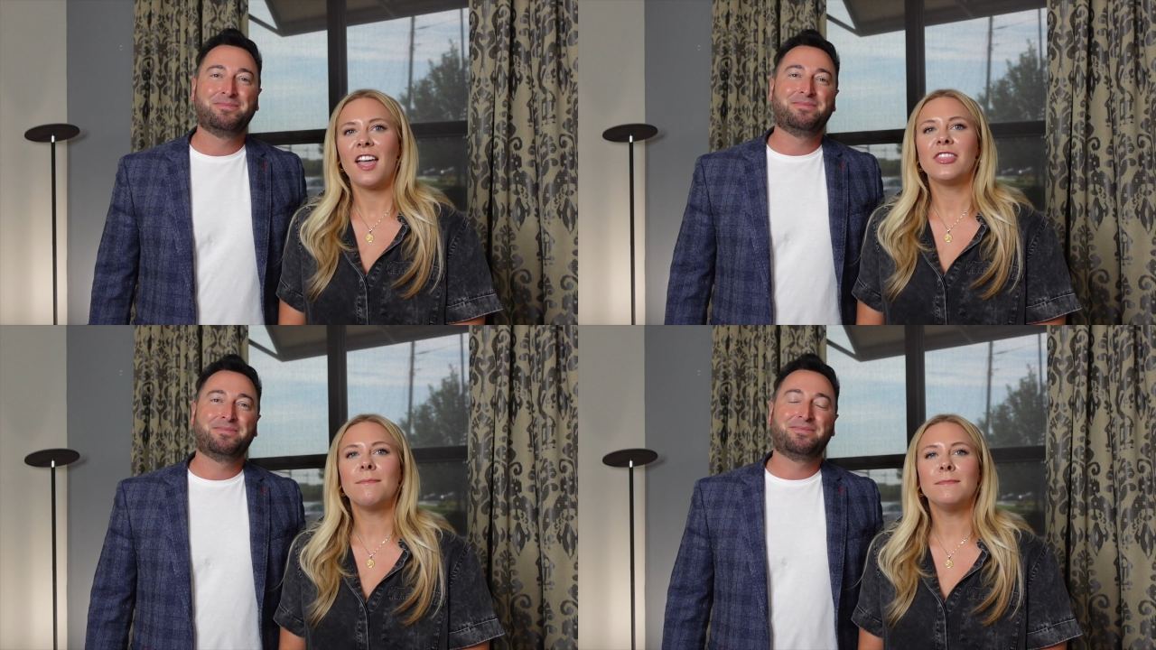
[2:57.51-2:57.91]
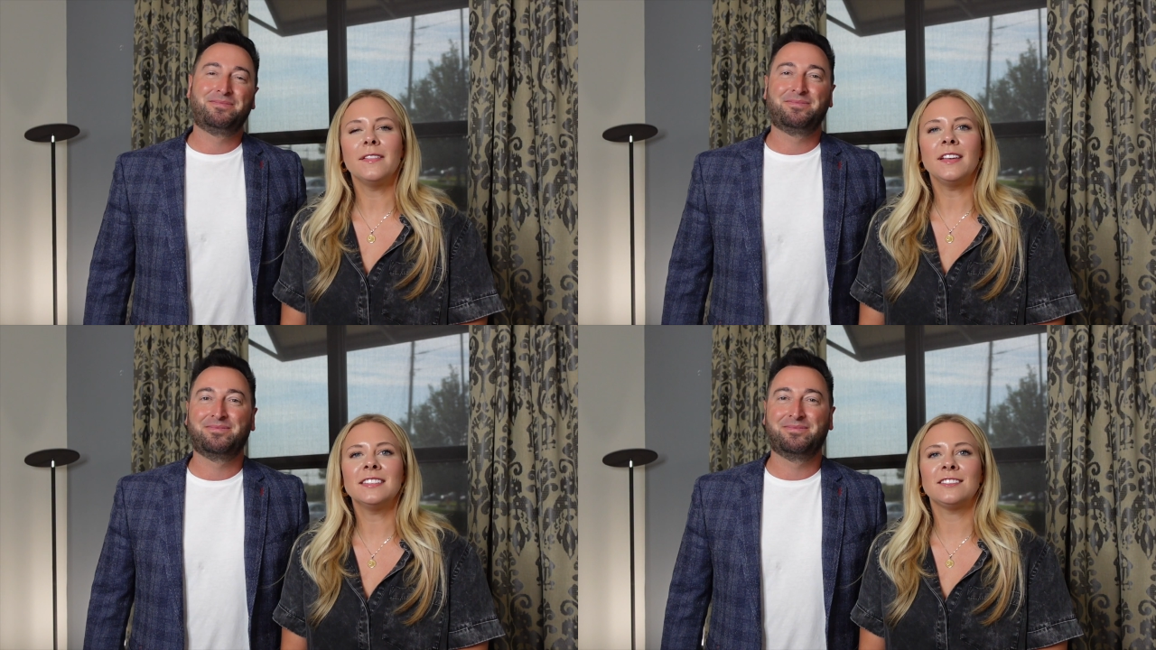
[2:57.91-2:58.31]
Speaker 1: The
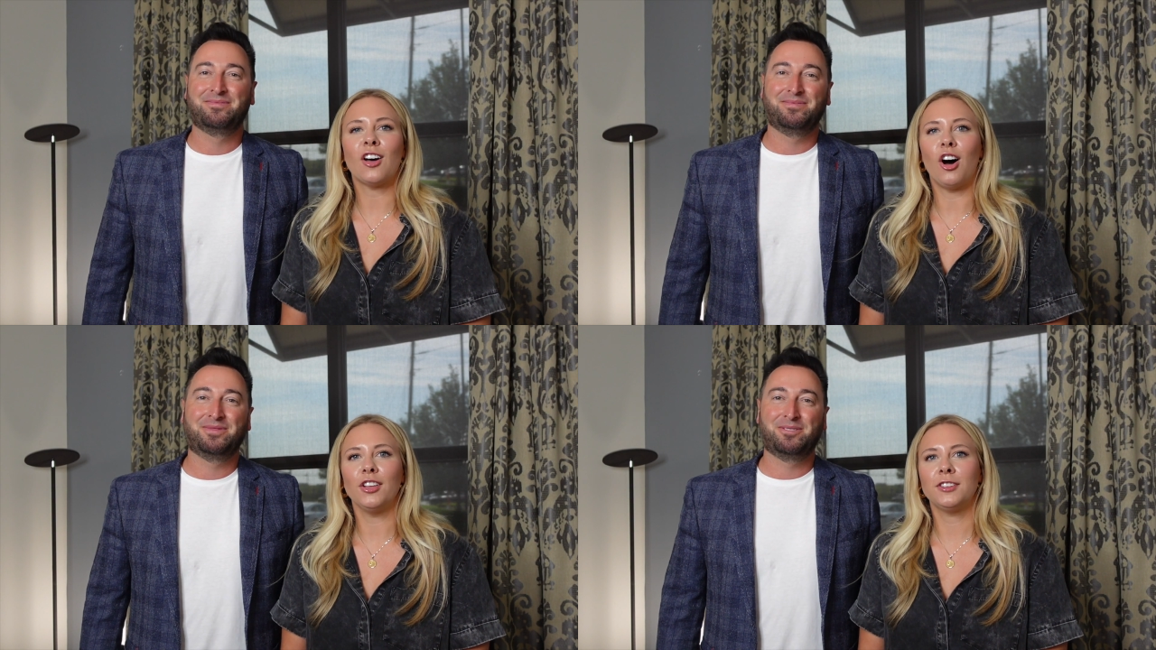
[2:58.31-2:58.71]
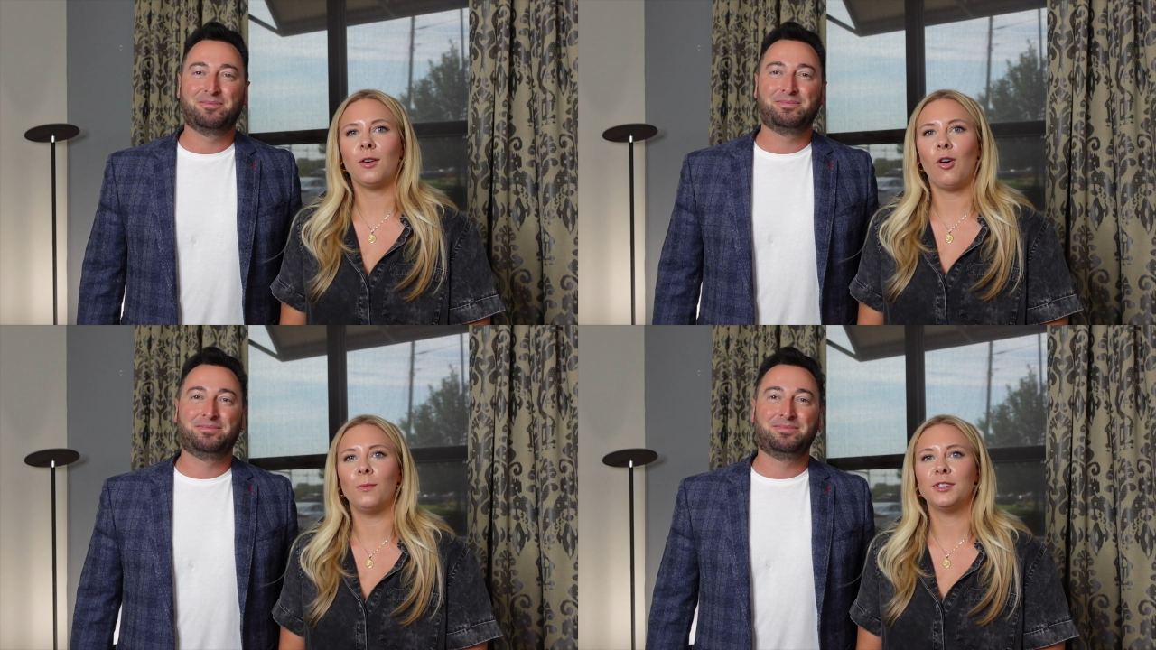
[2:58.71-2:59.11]
Midlands is also
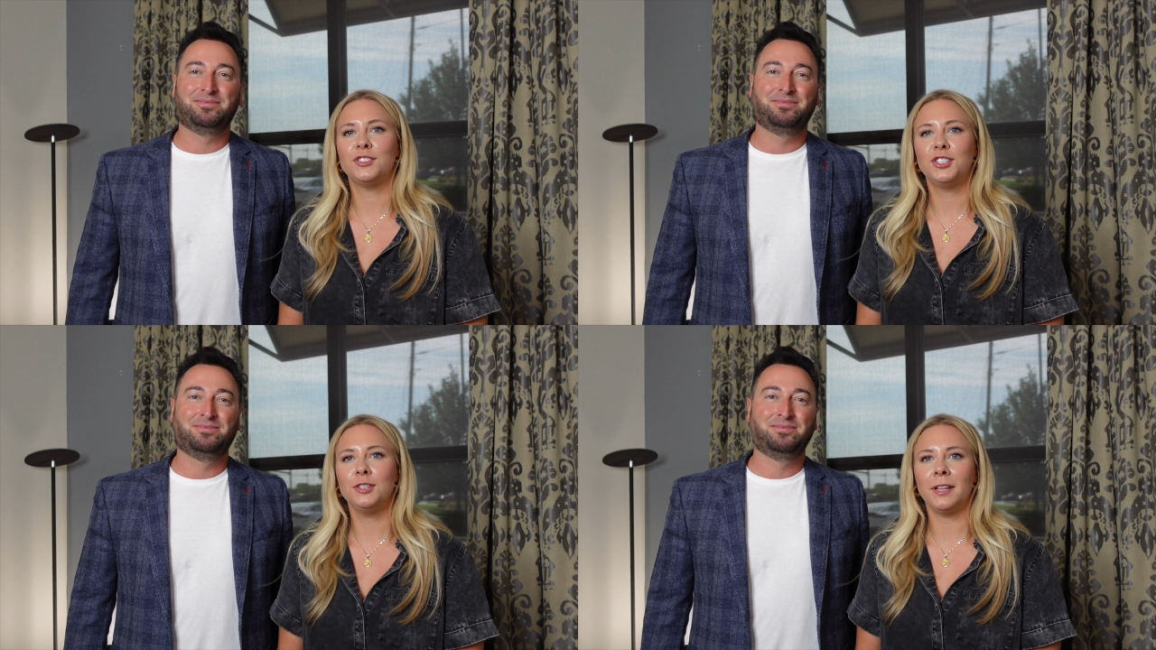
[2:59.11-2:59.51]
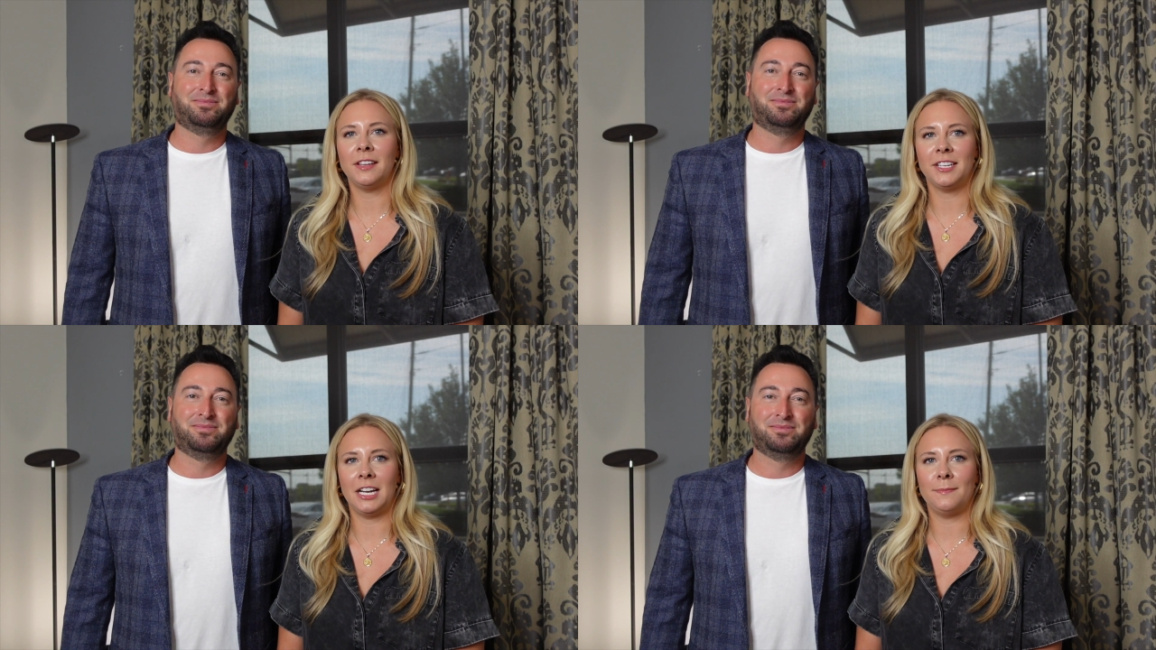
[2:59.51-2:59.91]
home to two
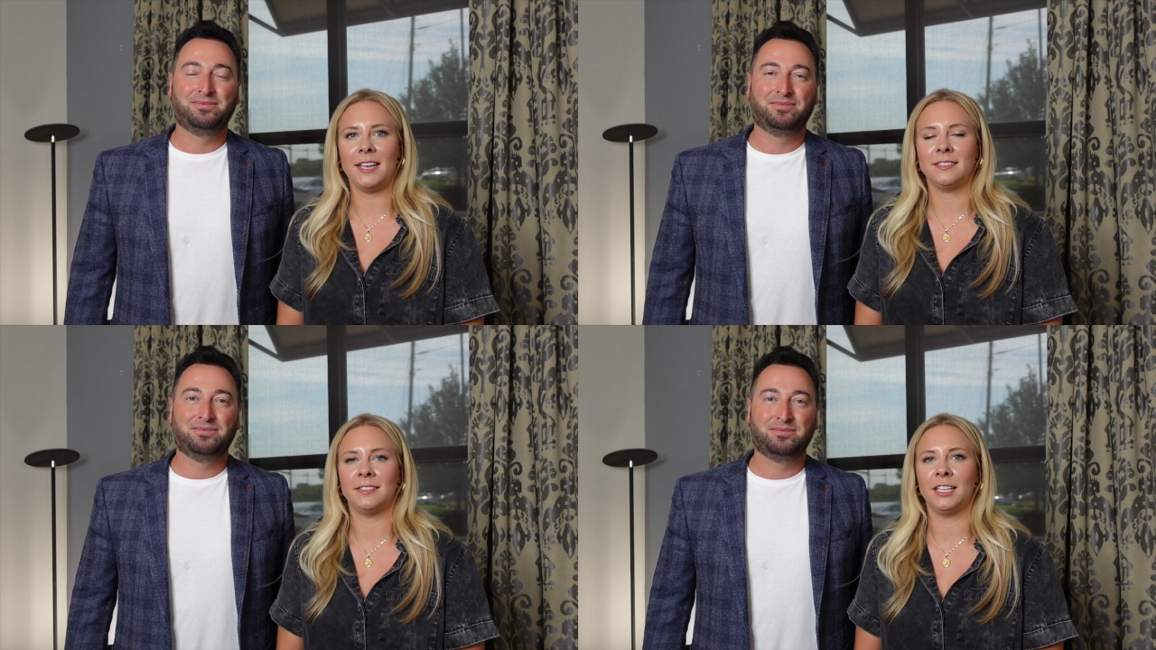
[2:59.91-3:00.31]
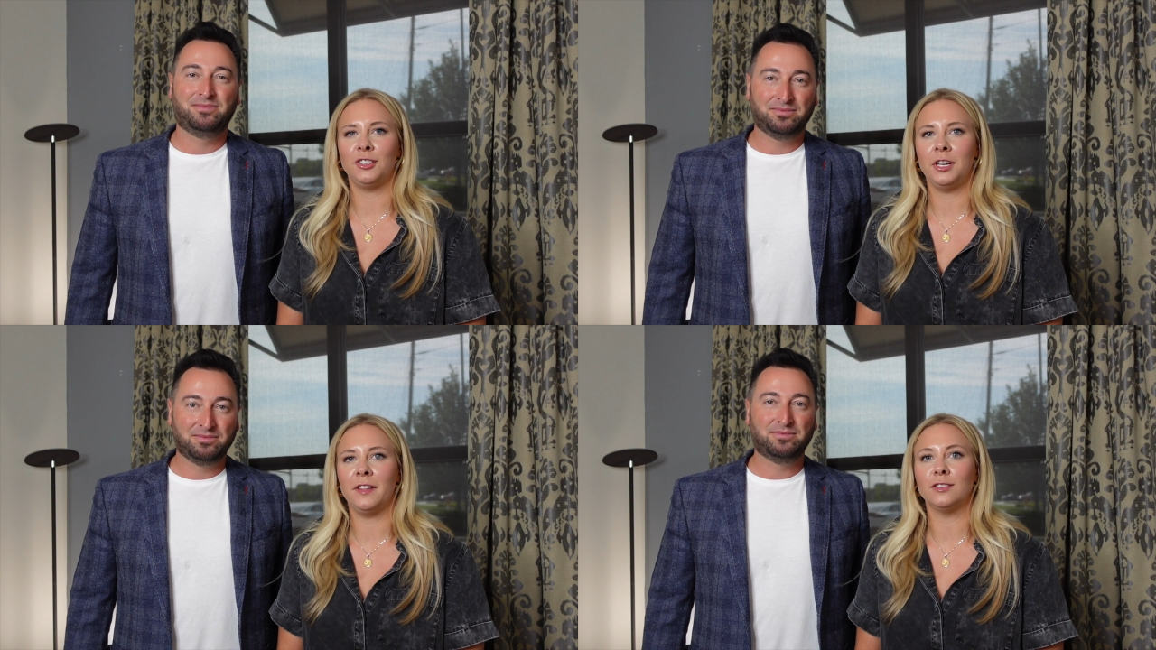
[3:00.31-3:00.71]
military bases,
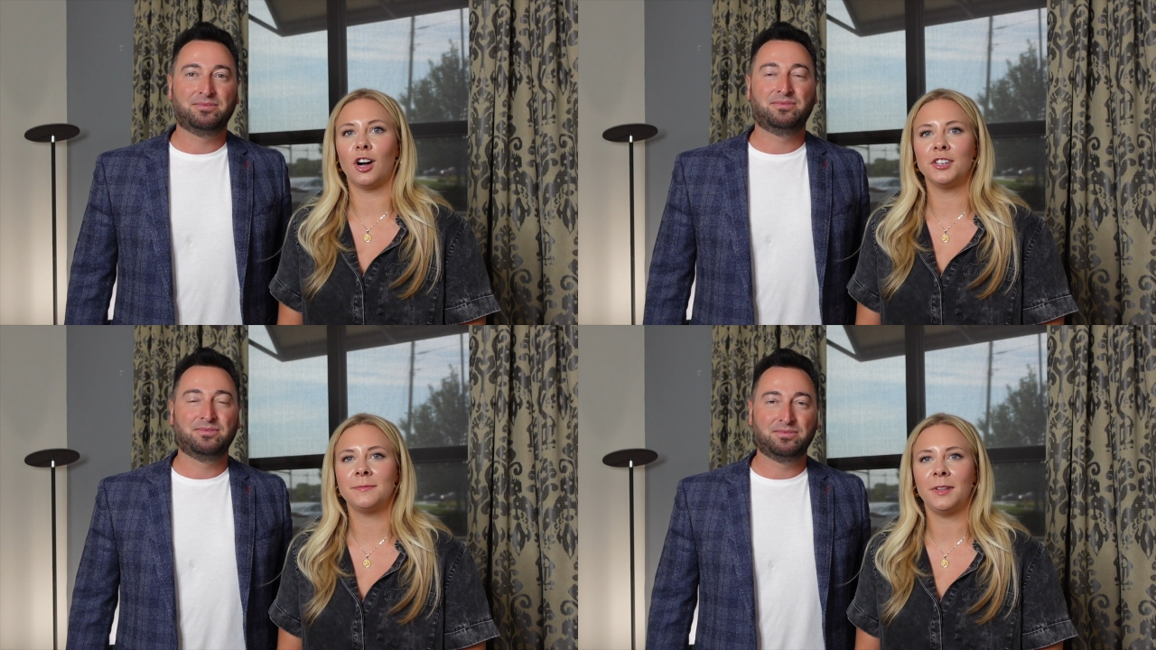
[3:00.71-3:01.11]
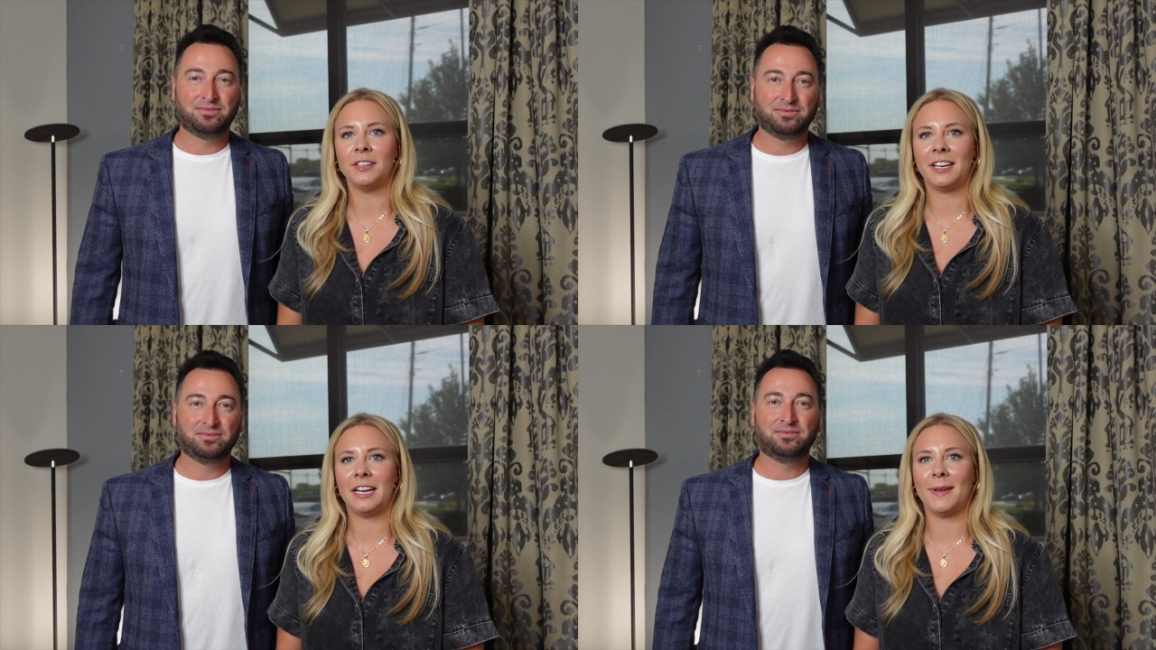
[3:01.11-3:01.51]
including the largest military